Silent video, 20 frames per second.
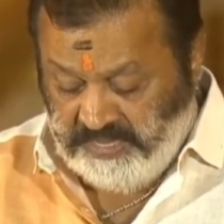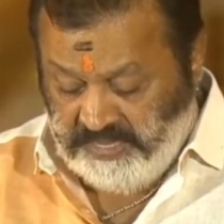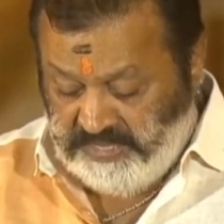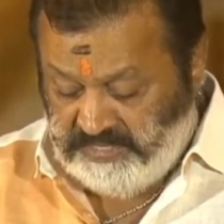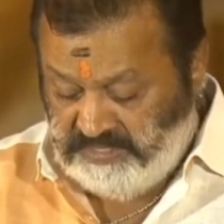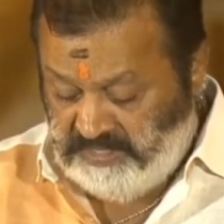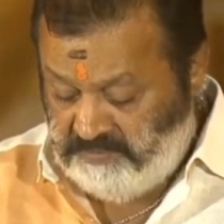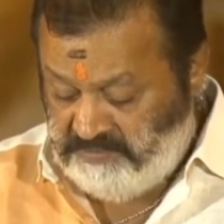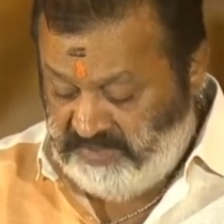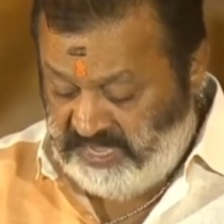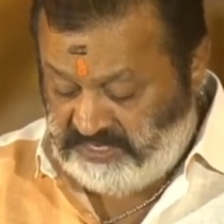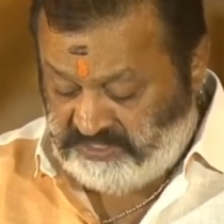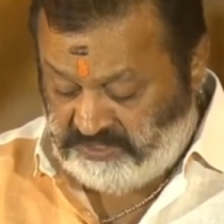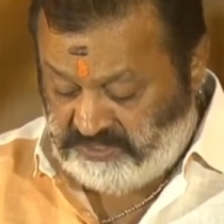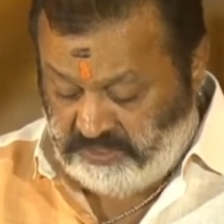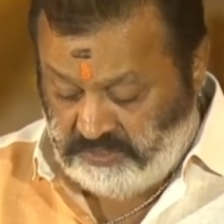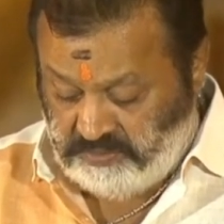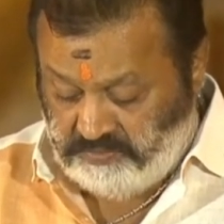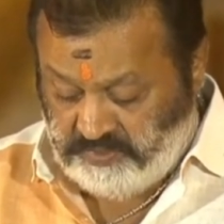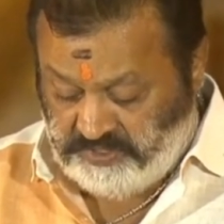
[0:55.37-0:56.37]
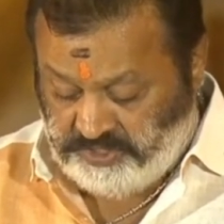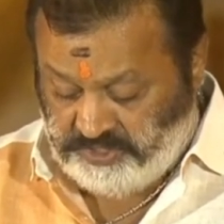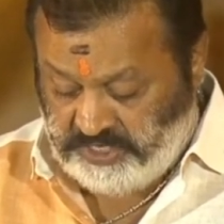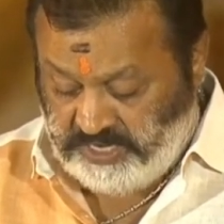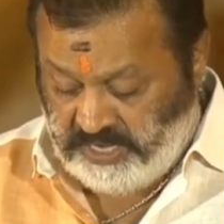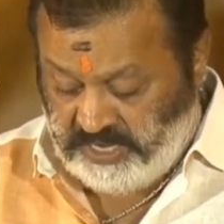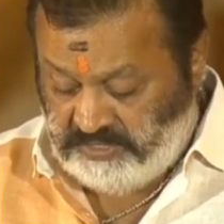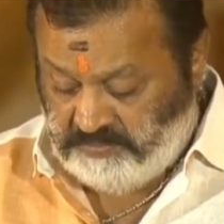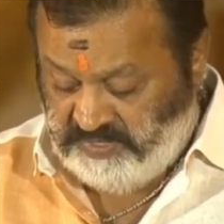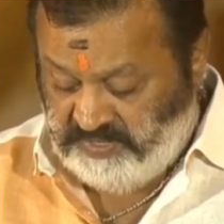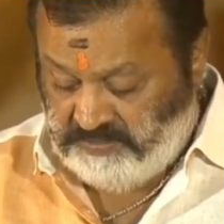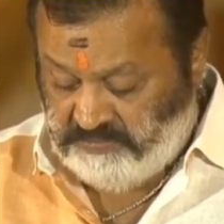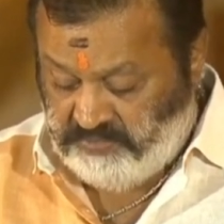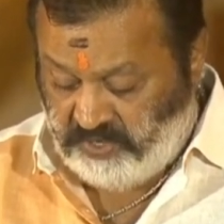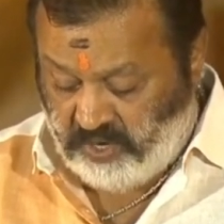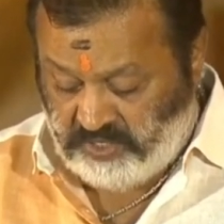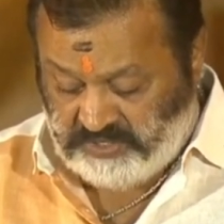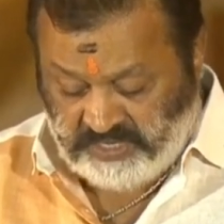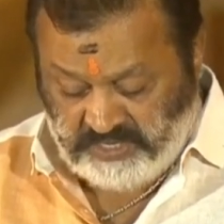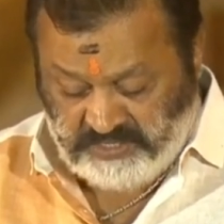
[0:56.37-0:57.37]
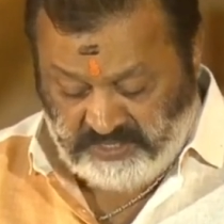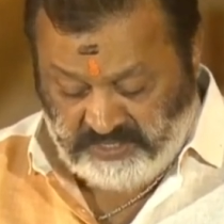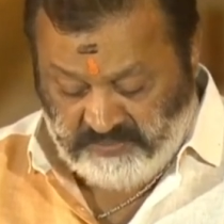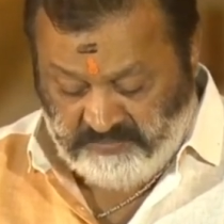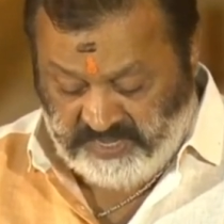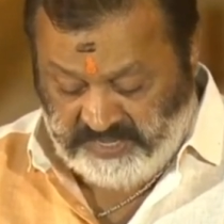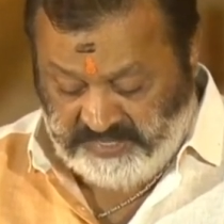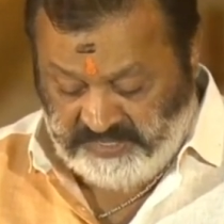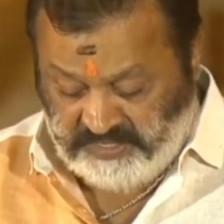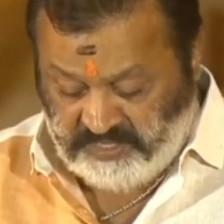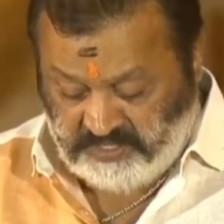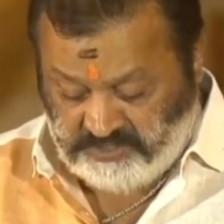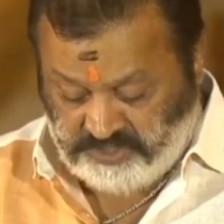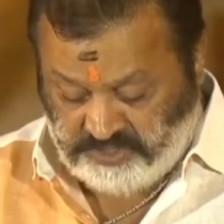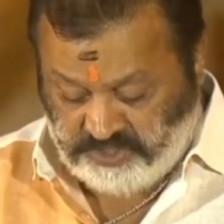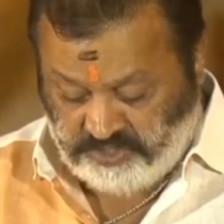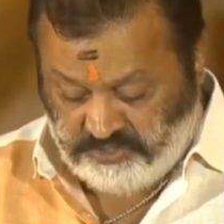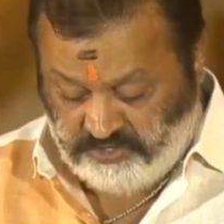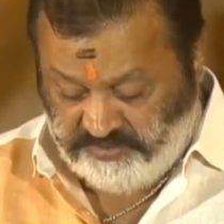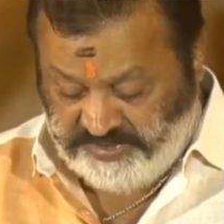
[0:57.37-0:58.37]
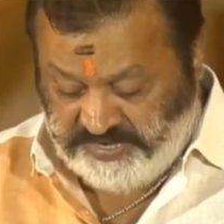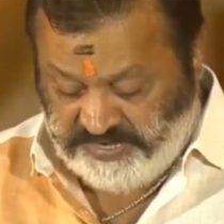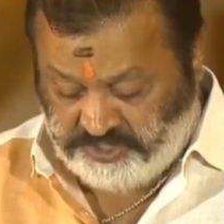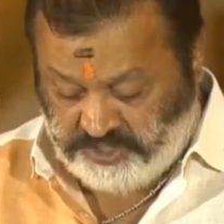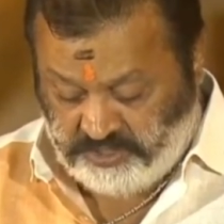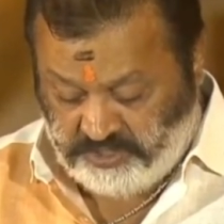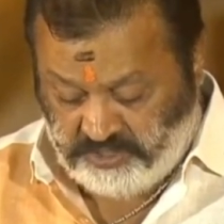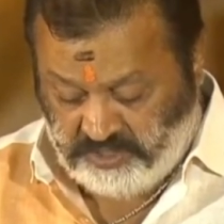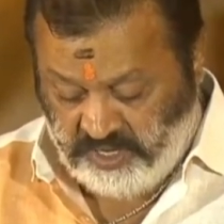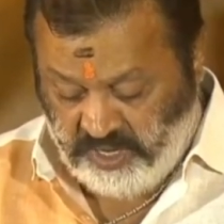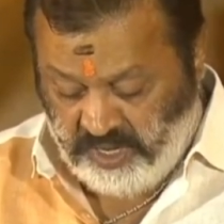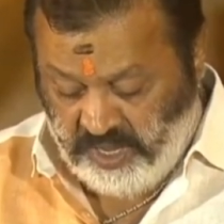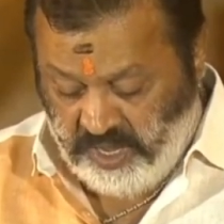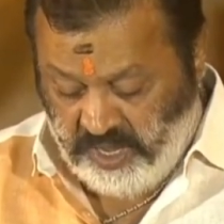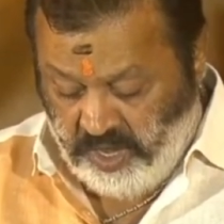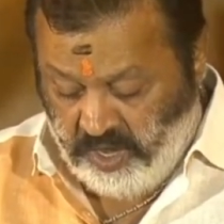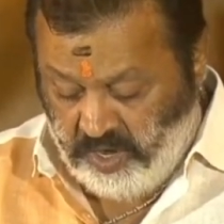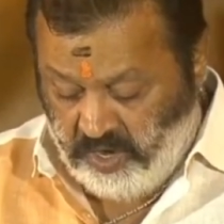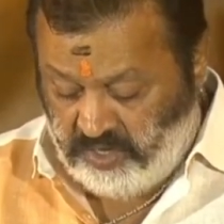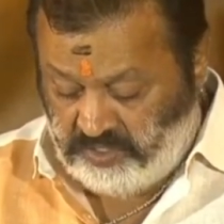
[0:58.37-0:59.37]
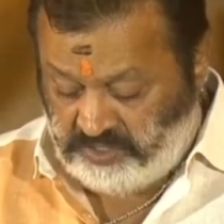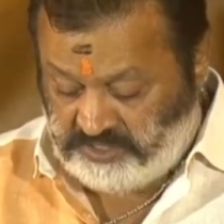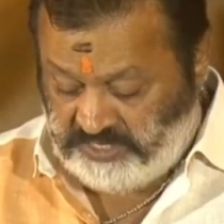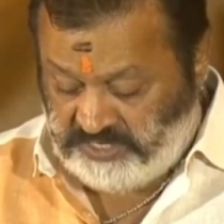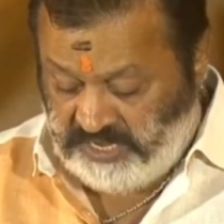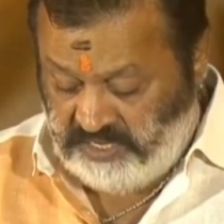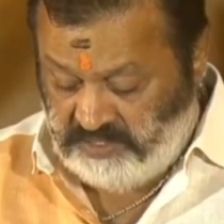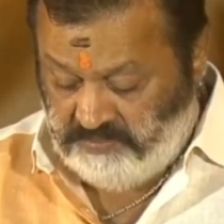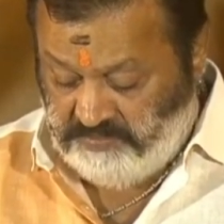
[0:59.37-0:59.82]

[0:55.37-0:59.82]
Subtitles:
any matter which shall be brought under my consideration or shall